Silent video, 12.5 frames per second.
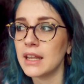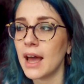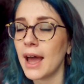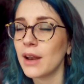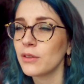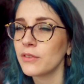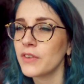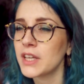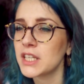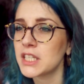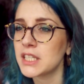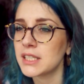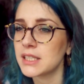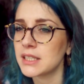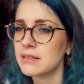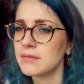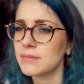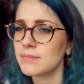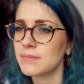I don't think she's
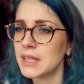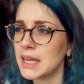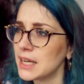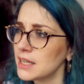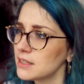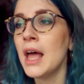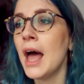dead.